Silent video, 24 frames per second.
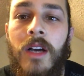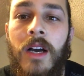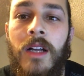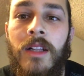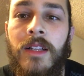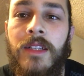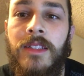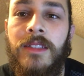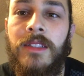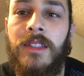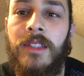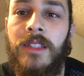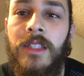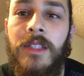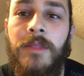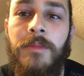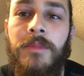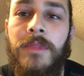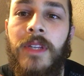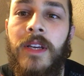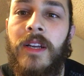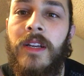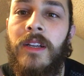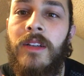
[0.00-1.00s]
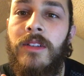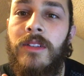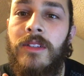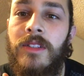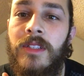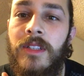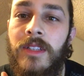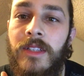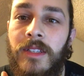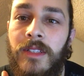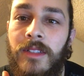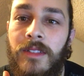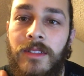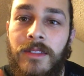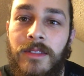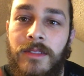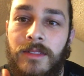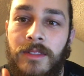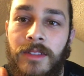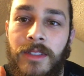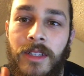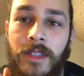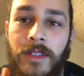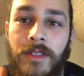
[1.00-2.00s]
I like to keep the hairs like,
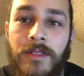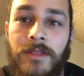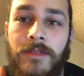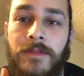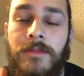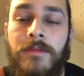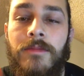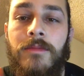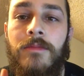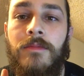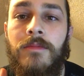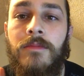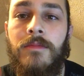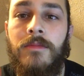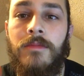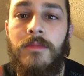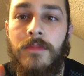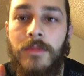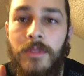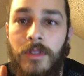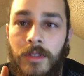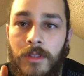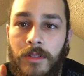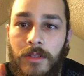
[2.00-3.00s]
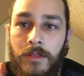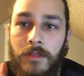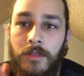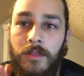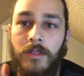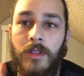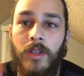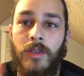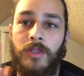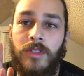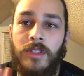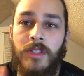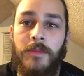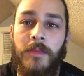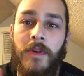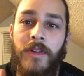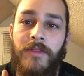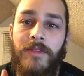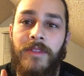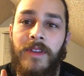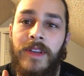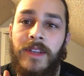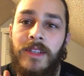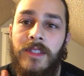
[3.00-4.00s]
you know, close to my
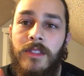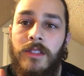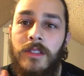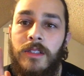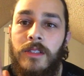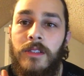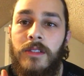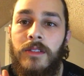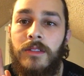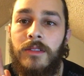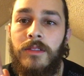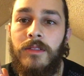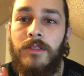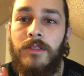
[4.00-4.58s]
face.